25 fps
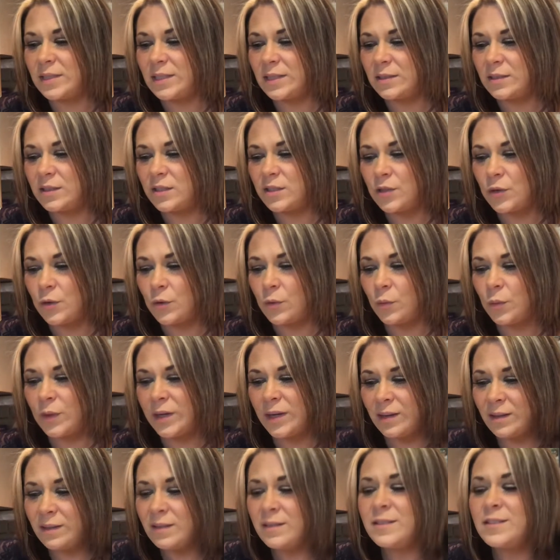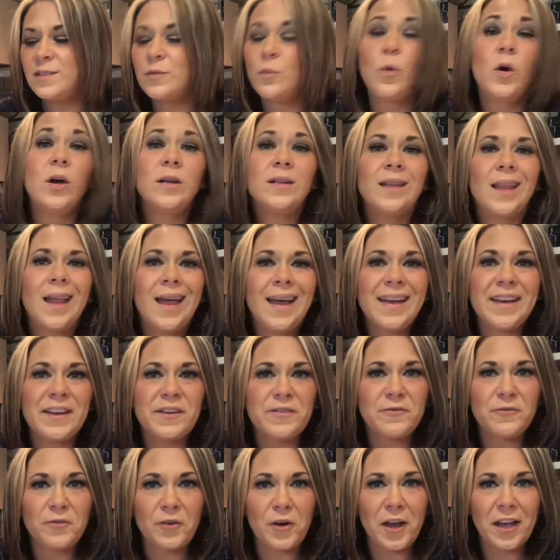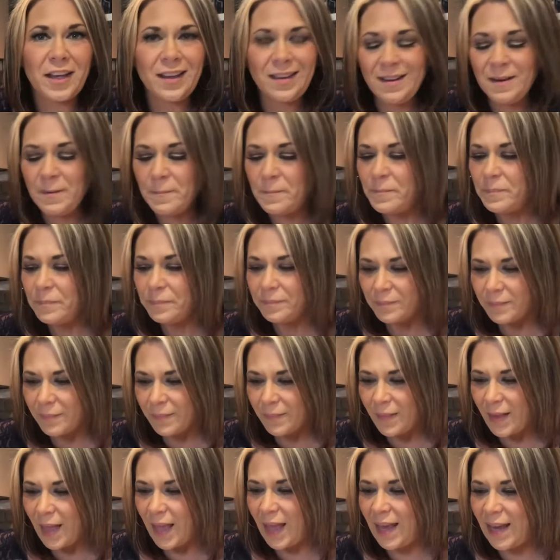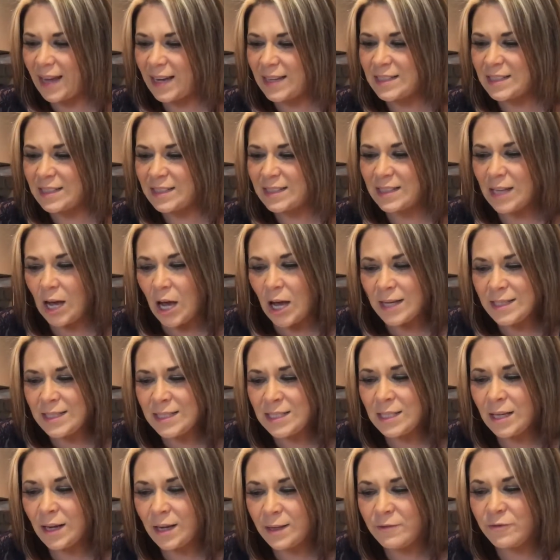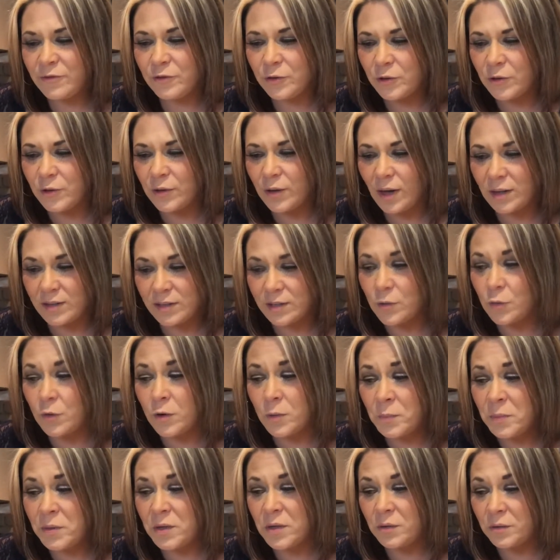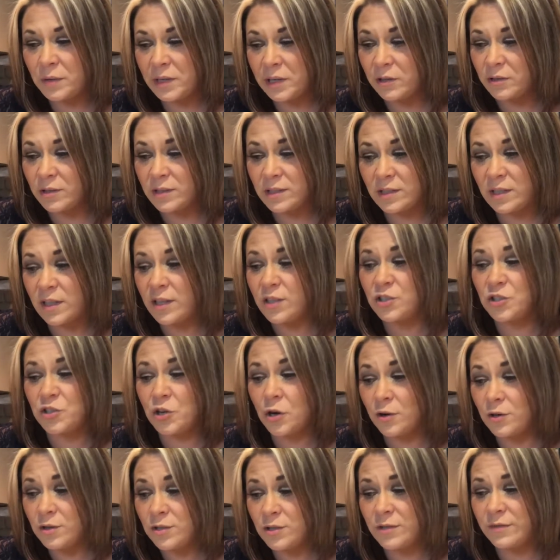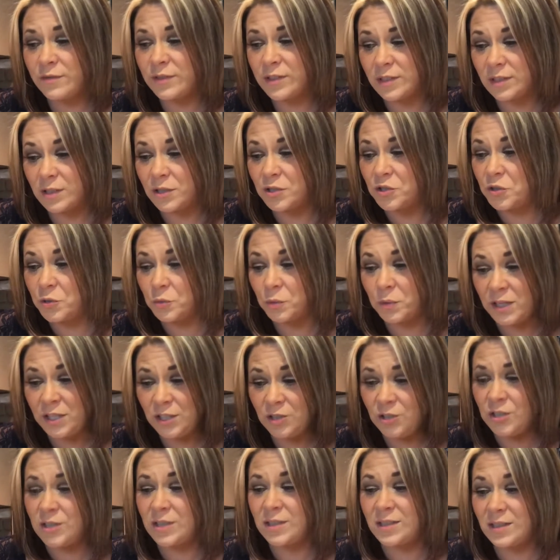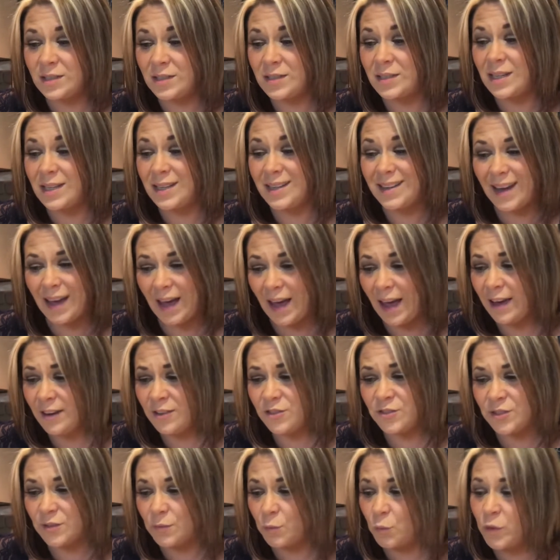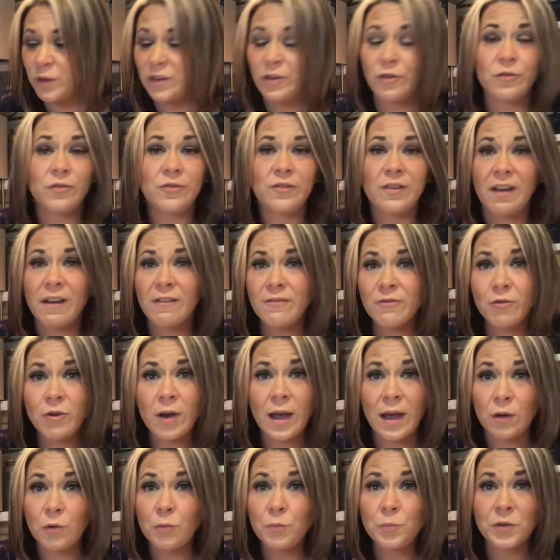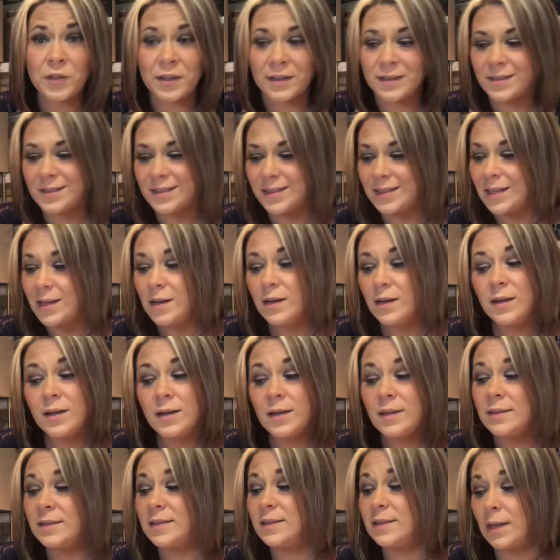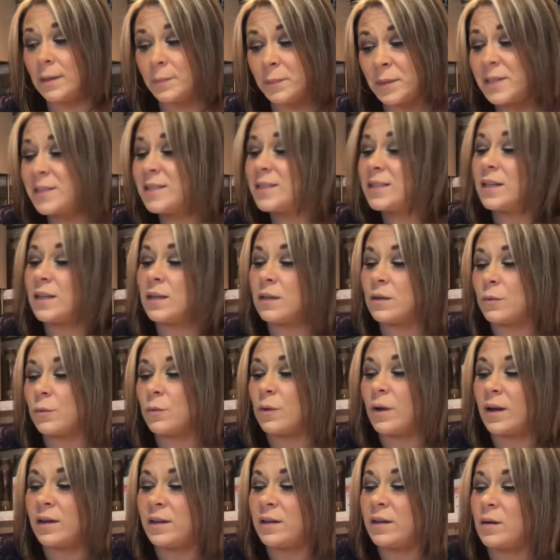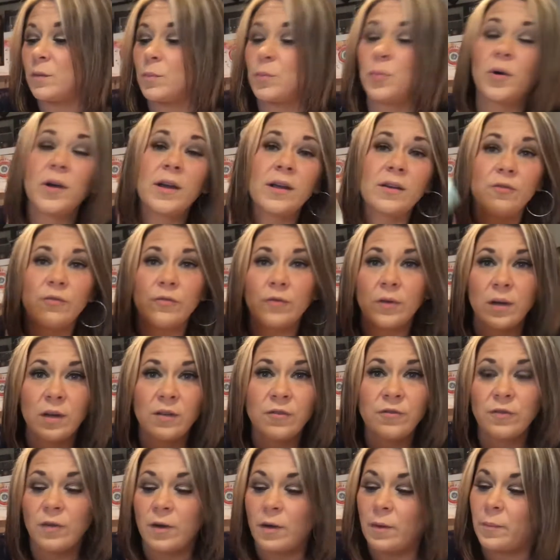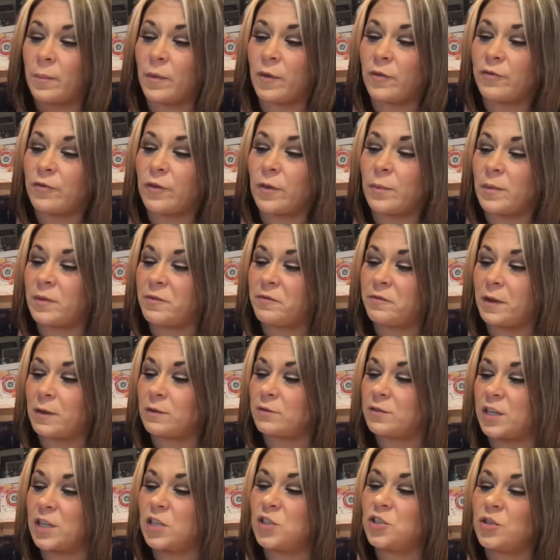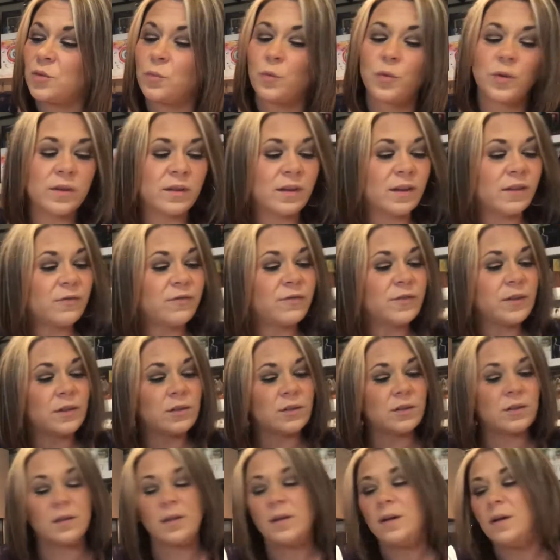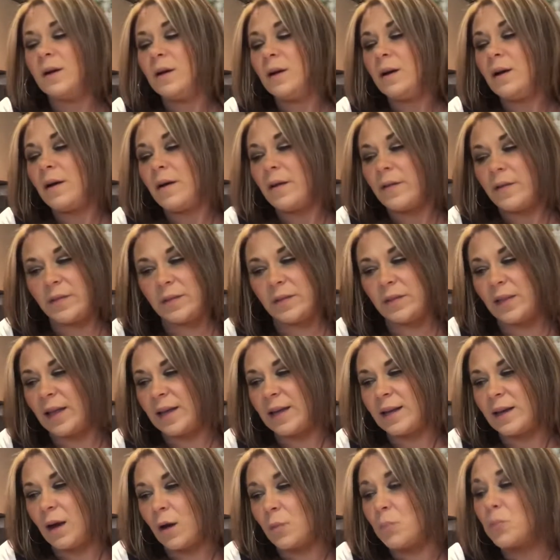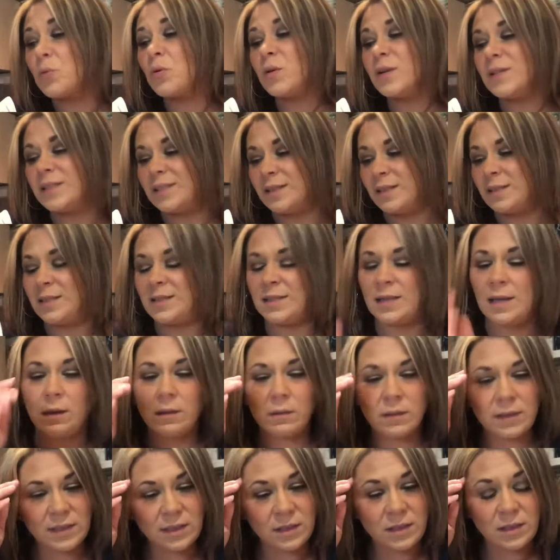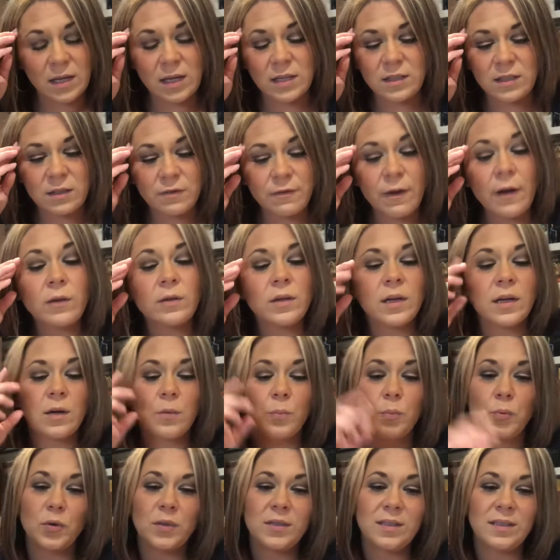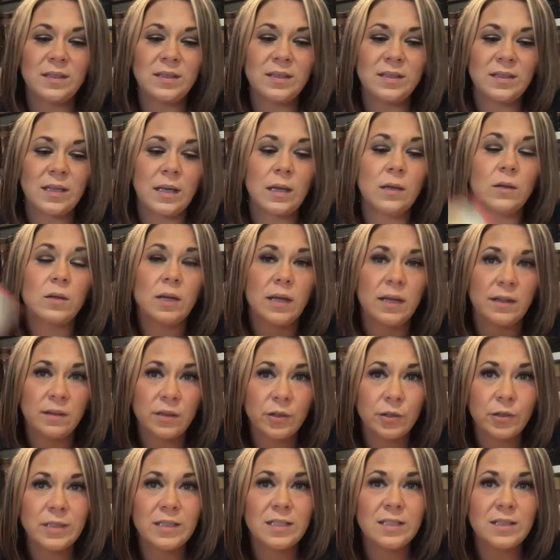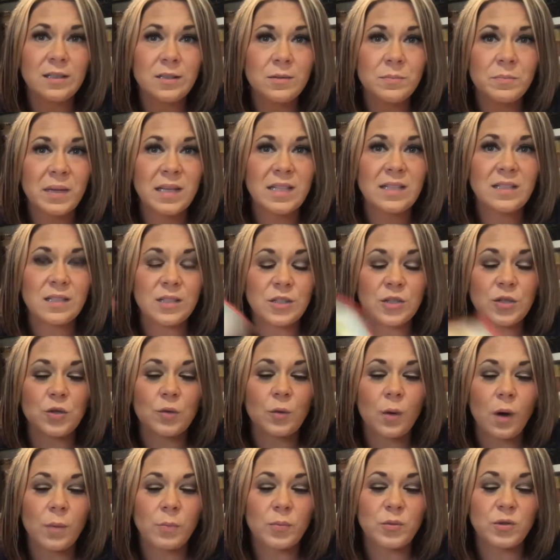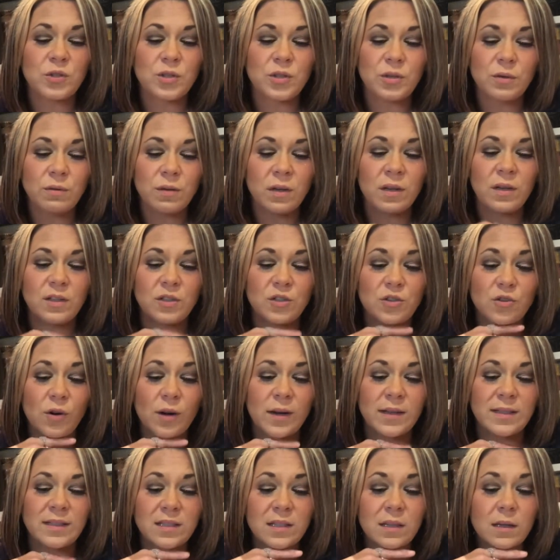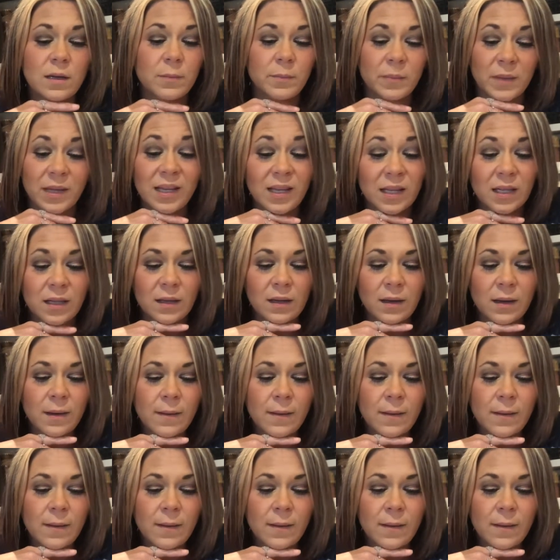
And so we get this one life, right? And it's kind of time for a Scorpio here to take charge of a situation, to take action. We are never helpless. Somebody's getting ready to break free from, from a foundation where they feel like a prison cell. It's, it's felt like a prison cell, and there is an amazing new opportunity trying to come in.